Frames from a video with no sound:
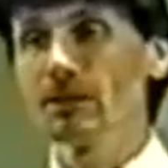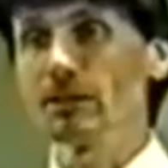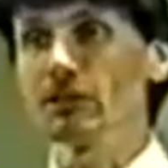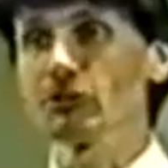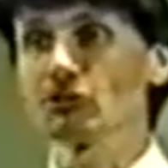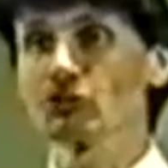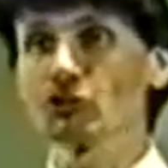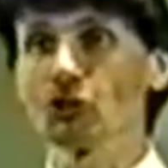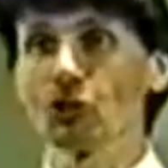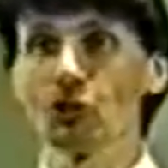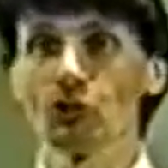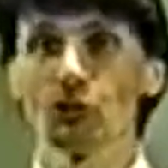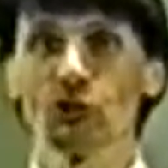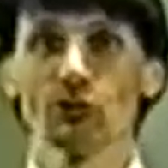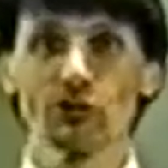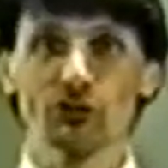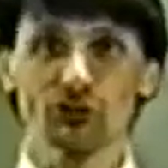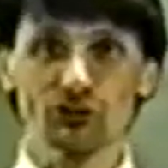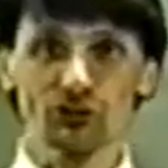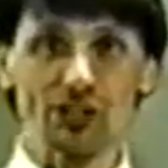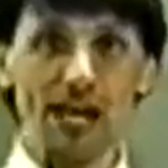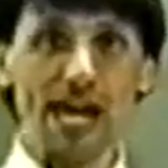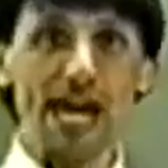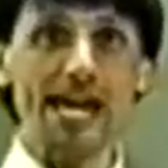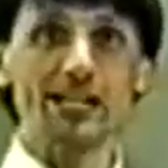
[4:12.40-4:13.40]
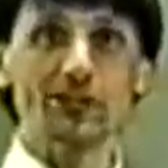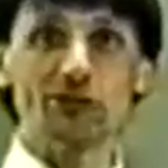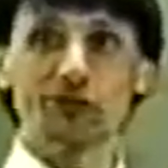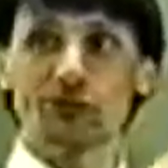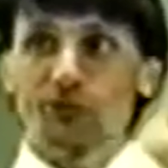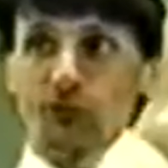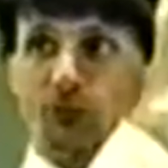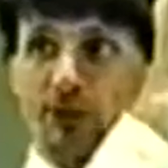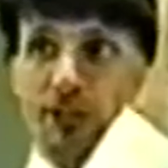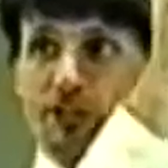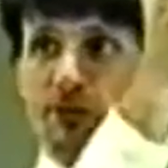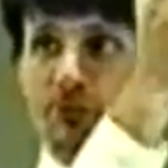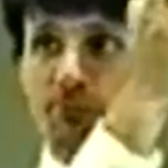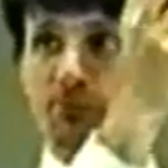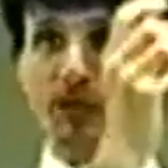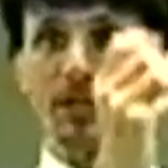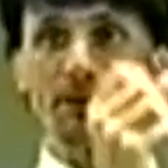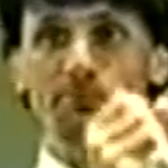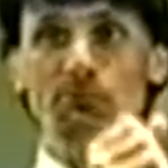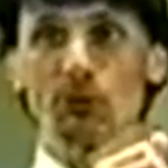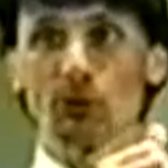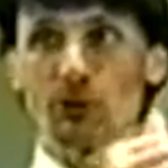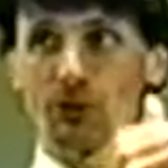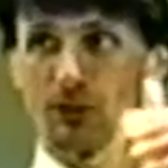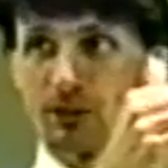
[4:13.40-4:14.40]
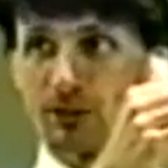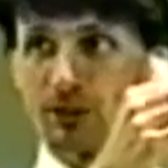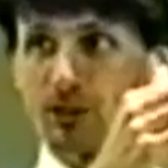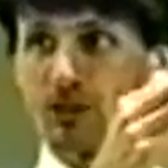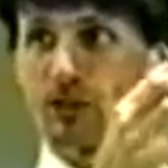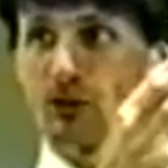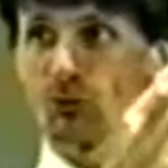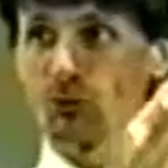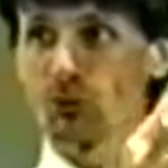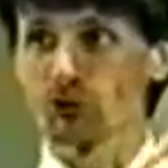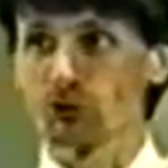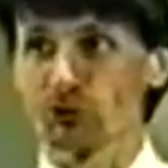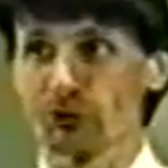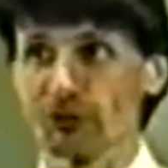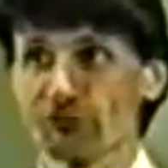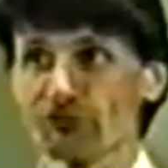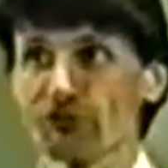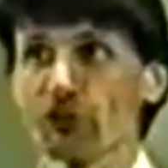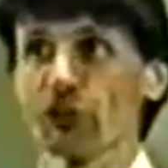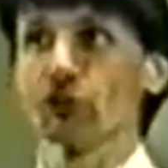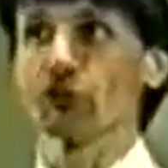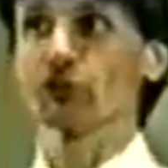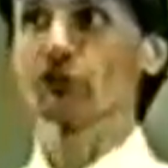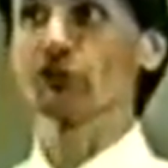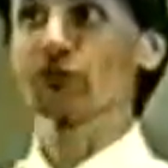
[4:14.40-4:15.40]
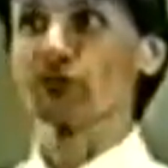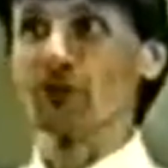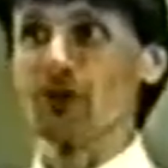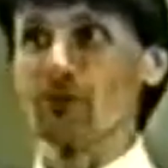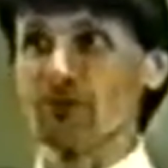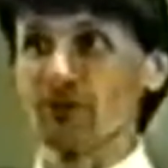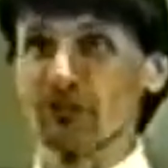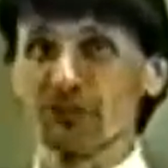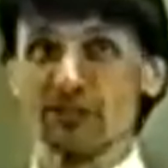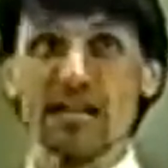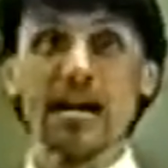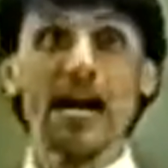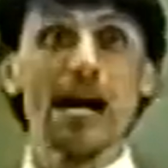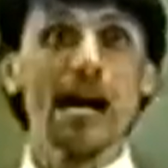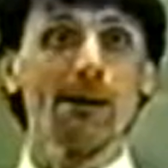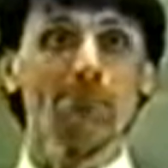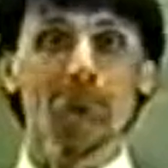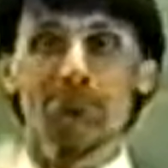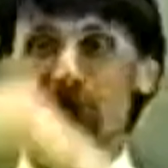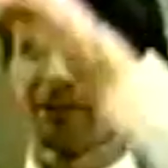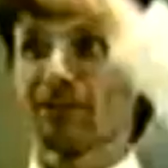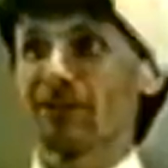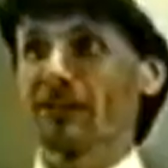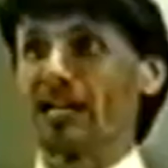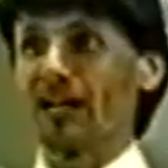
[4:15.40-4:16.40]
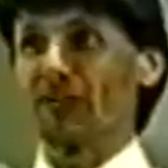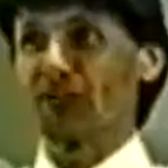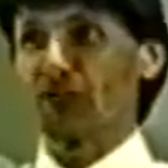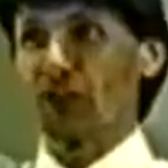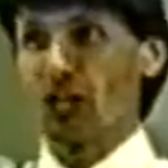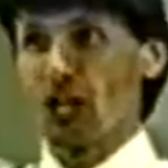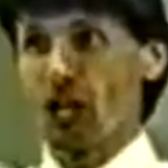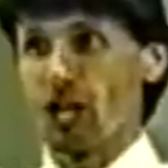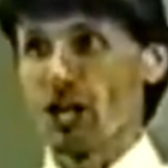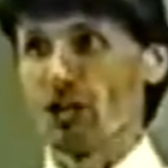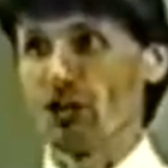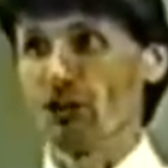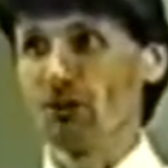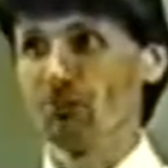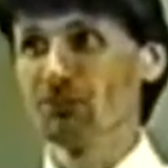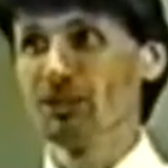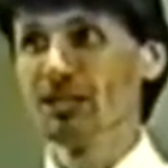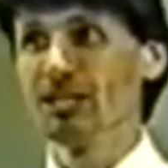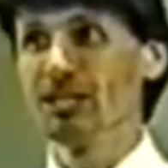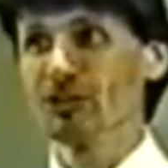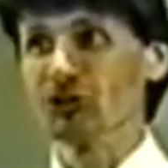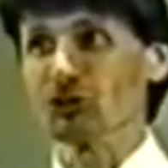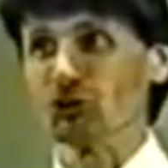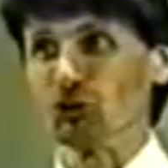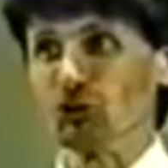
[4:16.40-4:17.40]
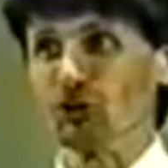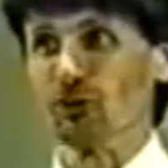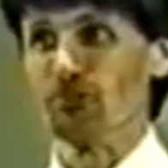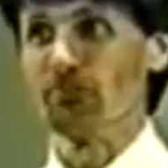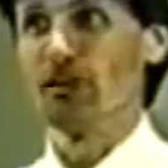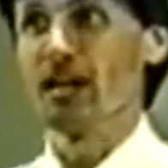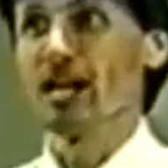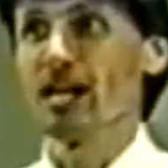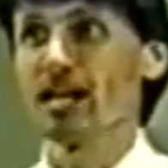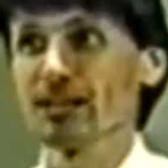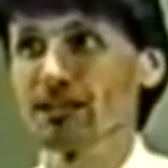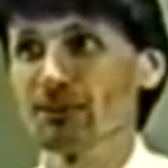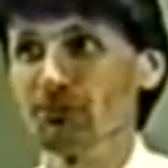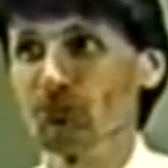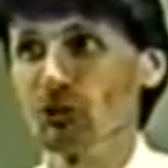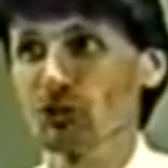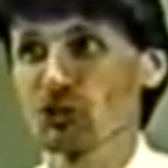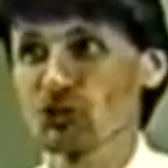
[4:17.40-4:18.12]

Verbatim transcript: And so the status of we the people was reversed from the top at the helm to the bottom,